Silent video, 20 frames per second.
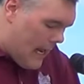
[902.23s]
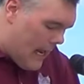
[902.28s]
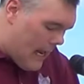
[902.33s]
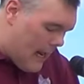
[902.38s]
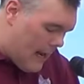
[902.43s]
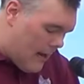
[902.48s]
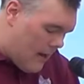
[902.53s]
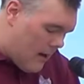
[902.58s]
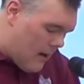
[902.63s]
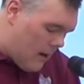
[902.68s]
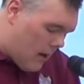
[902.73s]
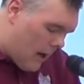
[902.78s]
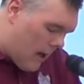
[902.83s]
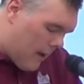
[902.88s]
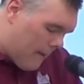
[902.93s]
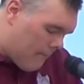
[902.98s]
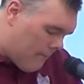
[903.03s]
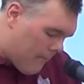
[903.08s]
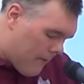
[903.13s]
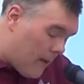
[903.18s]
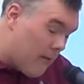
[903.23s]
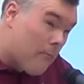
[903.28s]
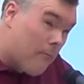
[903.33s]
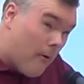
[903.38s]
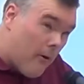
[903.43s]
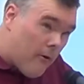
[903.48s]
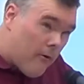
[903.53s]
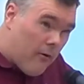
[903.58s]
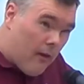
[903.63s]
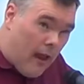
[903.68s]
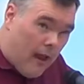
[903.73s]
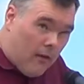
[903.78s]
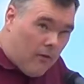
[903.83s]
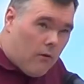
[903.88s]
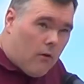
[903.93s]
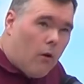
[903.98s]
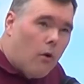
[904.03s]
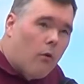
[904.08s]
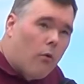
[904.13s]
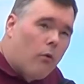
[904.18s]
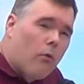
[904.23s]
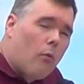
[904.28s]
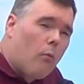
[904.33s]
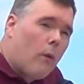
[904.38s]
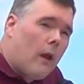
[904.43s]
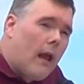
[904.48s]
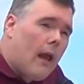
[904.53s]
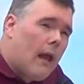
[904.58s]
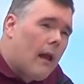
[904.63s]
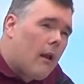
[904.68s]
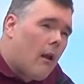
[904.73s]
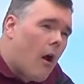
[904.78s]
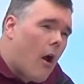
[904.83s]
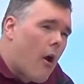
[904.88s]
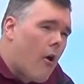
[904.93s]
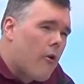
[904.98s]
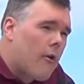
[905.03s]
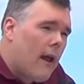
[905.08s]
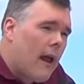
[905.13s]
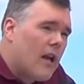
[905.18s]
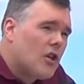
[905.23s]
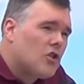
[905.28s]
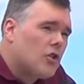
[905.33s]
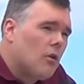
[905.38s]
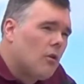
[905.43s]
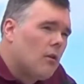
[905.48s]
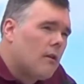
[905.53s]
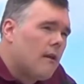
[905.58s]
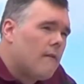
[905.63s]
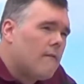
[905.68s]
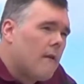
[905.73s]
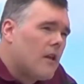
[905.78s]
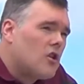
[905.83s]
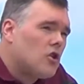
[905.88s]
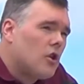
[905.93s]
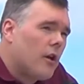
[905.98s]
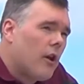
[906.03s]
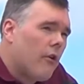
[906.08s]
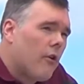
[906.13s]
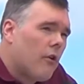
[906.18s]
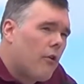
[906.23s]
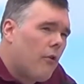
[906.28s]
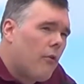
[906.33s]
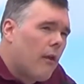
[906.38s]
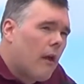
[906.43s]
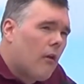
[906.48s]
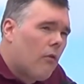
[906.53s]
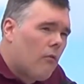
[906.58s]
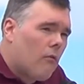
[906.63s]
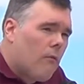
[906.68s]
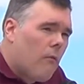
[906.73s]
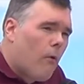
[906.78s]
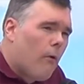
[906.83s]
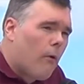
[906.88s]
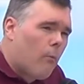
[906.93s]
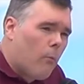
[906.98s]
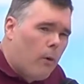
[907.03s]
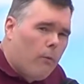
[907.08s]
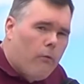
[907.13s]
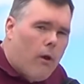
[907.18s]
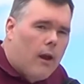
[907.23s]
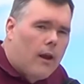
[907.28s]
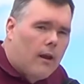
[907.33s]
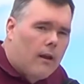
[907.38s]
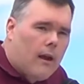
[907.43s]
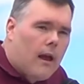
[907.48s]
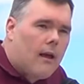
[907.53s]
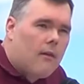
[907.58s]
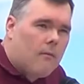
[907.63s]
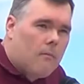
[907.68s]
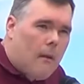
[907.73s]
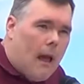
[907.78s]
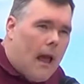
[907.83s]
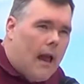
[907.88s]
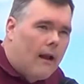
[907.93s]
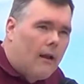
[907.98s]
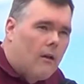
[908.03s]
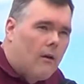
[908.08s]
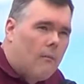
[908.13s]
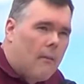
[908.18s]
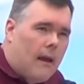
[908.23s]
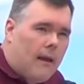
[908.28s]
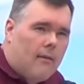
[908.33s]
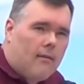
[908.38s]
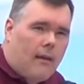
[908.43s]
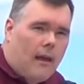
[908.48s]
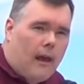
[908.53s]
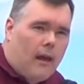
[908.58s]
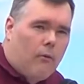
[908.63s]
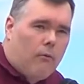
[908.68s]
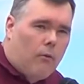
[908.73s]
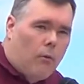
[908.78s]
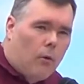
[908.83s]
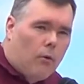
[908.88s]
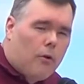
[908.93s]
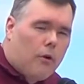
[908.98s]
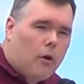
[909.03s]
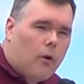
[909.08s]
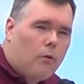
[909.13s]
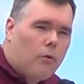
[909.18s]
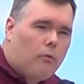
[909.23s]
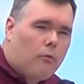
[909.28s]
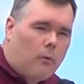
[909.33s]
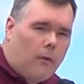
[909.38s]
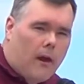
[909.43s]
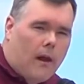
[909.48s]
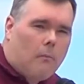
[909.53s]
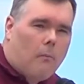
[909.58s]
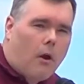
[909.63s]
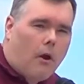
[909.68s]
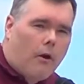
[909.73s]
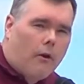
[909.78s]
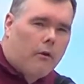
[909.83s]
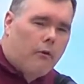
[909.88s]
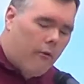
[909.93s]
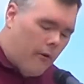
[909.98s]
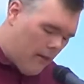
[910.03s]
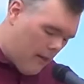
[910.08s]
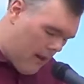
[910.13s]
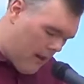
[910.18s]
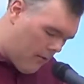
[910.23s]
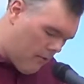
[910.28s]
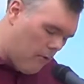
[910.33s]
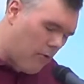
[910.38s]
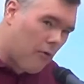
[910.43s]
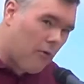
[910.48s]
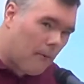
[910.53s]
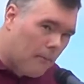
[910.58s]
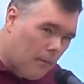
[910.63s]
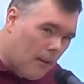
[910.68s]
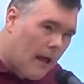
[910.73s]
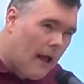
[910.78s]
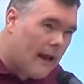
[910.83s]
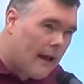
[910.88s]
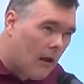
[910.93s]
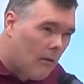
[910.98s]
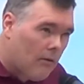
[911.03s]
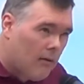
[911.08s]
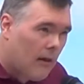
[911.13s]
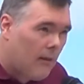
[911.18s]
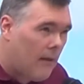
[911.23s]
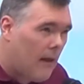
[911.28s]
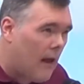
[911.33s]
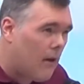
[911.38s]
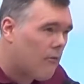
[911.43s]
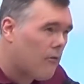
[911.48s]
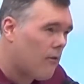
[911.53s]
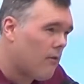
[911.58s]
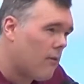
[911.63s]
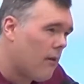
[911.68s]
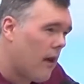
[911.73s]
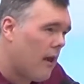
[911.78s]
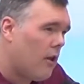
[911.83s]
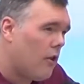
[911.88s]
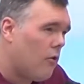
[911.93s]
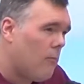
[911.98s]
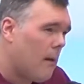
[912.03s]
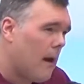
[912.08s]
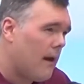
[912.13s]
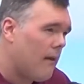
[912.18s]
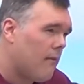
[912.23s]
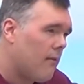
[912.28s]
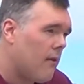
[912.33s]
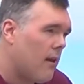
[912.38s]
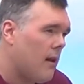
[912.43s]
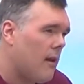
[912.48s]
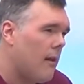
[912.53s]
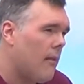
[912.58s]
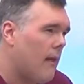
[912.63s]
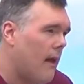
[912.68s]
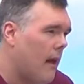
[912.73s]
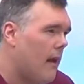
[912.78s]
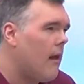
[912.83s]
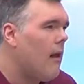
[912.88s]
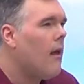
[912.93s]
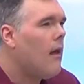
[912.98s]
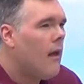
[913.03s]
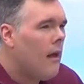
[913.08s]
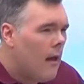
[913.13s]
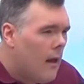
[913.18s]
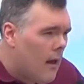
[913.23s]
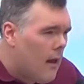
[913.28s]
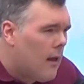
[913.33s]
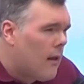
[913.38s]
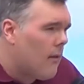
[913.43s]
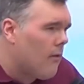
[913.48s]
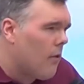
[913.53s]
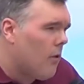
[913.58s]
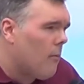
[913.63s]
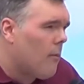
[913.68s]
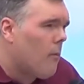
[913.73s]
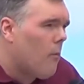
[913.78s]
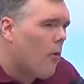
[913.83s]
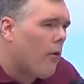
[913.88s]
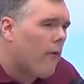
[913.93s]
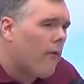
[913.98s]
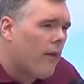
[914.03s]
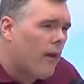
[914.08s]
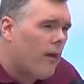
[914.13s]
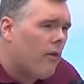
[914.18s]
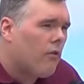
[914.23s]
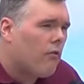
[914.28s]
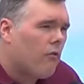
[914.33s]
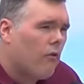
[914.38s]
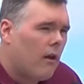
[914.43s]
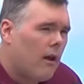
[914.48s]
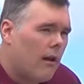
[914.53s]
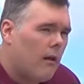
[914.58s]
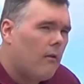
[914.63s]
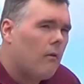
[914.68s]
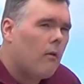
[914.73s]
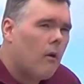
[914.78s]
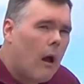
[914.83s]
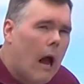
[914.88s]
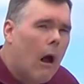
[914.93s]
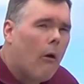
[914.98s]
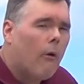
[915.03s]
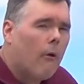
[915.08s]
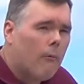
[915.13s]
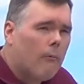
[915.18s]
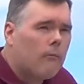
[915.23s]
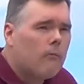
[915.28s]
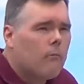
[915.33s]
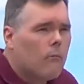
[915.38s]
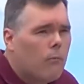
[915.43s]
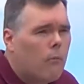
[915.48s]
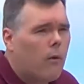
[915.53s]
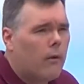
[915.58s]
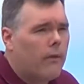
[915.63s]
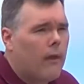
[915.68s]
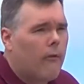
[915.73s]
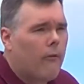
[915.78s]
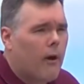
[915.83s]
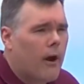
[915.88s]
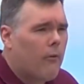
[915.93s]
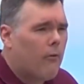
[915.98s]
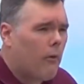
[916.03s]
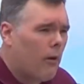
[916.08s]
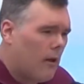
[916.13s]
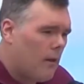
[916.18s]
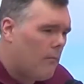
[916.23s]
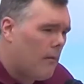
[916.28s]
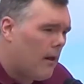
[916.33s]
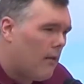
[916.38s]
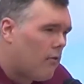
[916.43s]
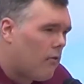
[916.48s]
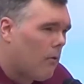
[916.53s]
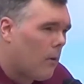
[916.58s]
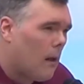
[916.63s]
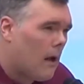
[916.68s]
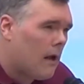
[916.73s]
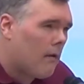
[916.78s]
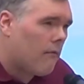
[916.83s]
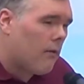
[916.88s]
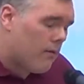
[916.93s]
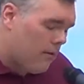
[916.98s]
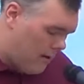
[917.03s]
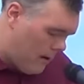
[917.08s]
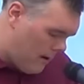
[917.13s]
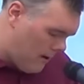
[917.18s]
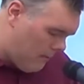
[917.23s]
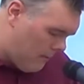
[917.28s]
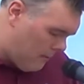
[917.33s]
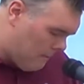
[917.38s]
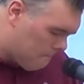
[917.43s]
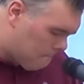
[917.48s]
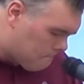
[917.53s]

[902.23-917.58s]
And as far as ACE goes, we had our national convention here in 2004, and we recognized Magnum as a roller coaster landmark during that. So there's a plaque outside the entrance gate. You might have seen it that gives a little bit more of the history and what that ride really means to a lot of us in ACE.